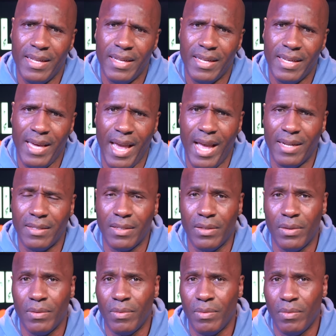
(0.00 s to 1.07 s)

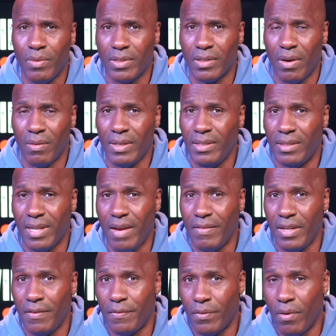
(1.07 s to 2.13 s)
cancer, was only
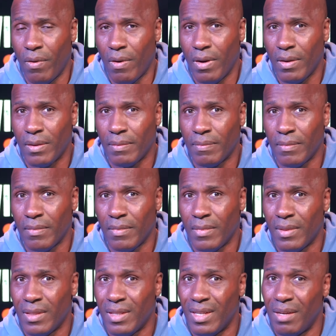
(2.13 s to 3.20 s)
74.
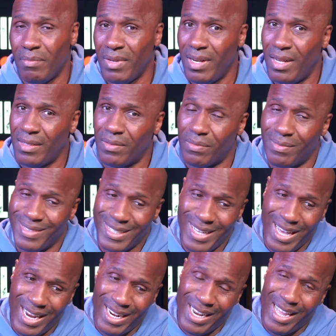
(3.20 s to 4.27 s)
I mean, that's
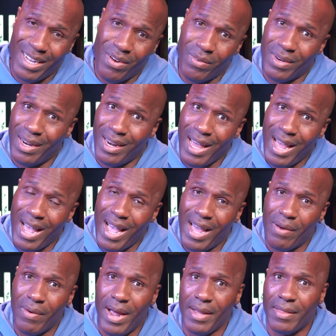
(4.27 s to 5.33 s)
kind of like on the line
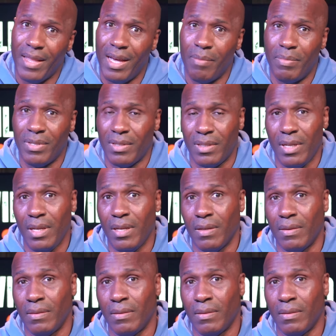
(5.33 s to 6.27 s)
right there, but still,